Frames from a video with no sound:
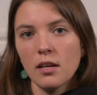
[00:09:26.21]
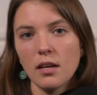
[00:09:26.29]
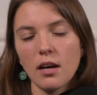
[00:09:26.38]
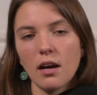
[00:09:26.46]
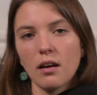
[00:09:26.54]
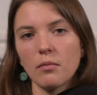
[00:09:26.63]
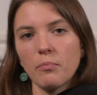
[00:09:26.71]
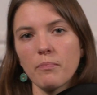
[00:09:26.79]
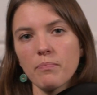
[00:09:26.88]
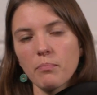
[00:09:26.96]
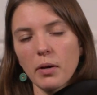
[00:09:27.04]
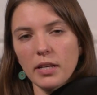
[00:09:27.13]

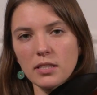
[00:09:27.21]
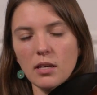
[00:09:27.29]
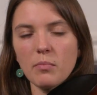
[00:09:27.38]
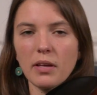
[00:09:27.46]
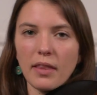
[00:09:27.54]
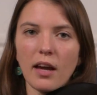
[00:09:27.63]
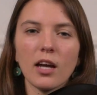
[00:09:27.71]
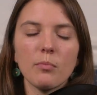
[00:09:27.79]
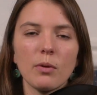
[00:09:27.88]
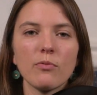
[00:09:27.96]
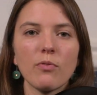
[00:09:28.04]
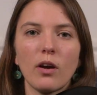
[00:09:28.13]
but it's something that
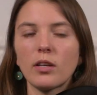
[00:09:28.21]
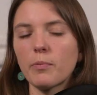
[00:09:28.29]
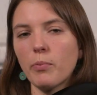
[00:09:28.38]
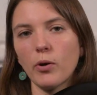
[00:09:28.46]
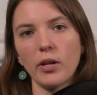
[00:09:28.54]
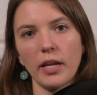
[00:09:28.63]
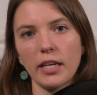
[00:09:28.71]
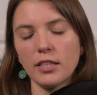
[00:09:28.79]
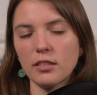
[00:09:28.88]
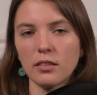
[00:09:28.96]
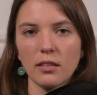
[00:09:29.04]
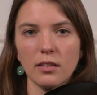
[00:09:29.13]
can be fun to put
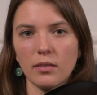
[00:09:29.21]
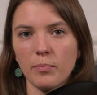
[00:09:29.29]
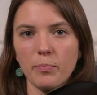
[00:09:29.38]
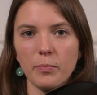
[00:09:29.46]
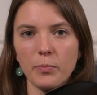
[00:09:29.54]
into